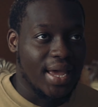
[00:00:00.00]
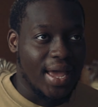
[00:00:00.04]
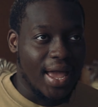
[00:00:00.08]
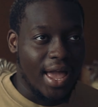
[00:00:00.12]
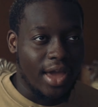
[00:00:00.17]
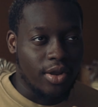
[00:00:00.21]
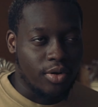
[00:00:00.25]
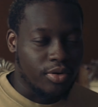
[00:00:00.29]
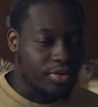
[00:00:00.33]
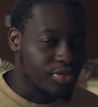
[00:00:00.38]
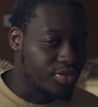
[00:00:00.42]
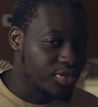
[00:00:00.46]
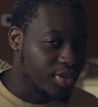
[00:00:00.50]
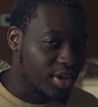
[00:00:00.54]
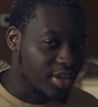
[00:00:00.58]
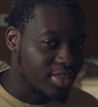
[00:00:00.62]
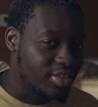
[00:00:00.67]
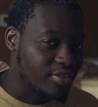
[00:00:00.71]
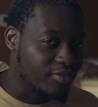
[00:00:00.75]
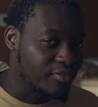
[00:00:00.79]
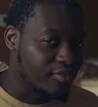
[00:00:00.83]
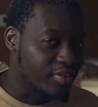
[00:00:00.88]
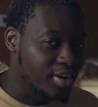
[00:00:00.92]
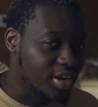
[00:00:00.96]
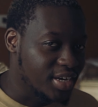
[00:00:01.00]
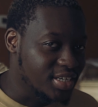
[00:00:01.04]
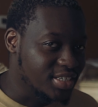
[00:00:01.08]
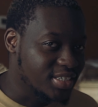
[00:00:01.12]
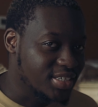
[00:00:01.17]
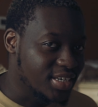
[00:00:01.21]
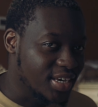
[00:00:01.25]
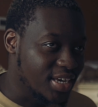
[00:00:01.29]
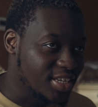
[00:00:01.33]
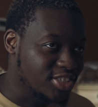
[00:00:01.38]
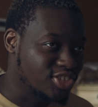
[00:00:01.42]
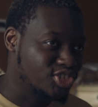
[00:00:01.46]
I don't think the
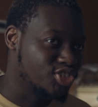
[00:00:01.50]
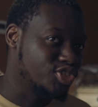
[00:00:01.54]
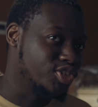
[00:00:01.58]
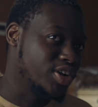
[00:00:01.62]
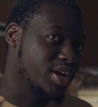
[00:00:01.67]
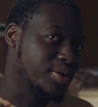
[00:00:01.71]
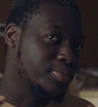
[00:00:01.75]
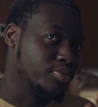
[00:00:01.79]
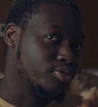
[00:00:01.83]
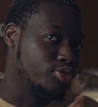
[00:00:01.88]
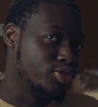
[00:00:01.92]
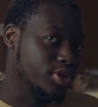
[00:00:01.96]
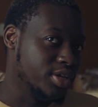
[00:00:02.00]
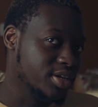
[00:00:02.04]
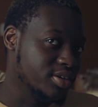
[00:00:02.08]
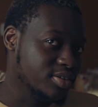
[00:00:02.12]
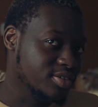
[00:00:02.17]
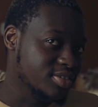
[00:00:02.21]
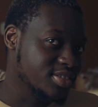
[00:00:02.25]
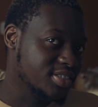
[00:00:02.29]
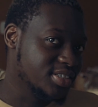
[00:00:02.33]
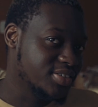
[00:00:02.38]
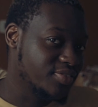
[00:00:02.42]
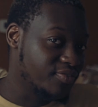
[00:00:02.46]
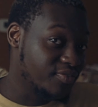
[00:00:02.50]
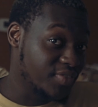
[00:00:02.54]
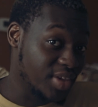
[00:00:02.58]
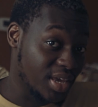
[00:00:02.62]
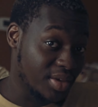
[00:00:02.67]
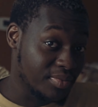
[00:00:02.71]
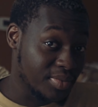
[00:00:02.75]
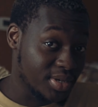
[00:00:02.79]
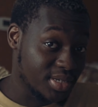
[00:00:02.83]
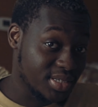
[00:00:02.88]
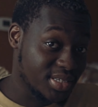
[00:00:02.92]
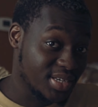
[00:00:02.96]
phrase Instagram Reels
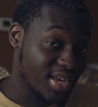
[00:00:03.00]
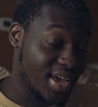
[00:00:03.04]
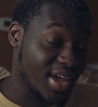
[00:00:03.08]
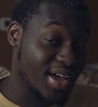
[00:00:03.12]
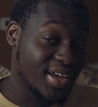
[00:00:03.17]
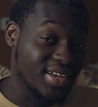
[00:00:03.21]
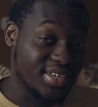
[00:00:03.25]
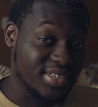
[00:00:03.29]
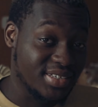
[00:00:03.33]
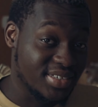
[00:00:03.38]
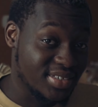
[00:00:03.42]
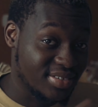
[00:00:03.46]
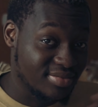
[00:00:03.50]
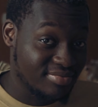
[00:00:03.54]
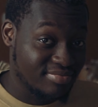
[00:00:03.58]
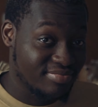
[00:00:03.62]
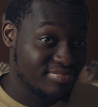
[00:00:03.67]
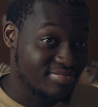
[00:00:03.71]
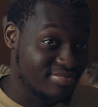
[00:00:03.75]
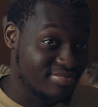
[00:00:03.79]
famous has